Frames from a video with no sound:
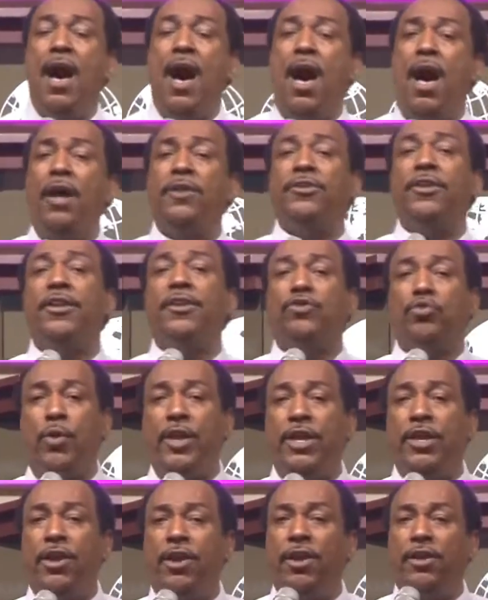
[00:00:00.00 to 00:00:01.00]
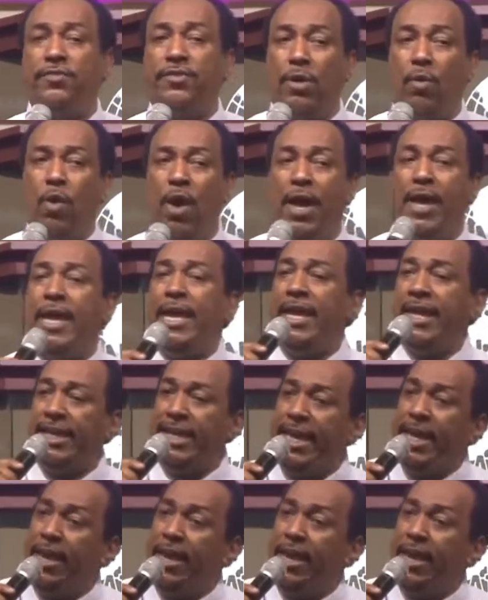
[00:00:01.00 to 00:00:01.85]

120 years to what?